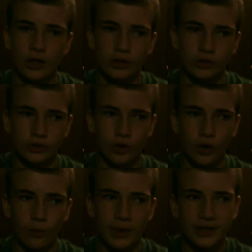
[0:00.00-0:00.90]

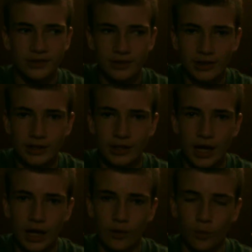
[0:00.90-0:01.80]
so basically,
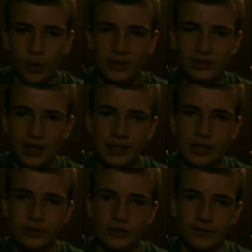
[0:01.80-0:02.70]
once I
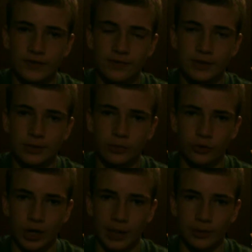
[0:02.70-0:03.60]
get to 50
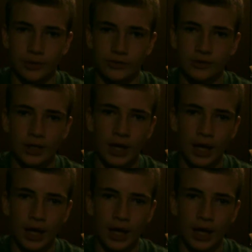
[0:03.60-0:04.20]
subscribers,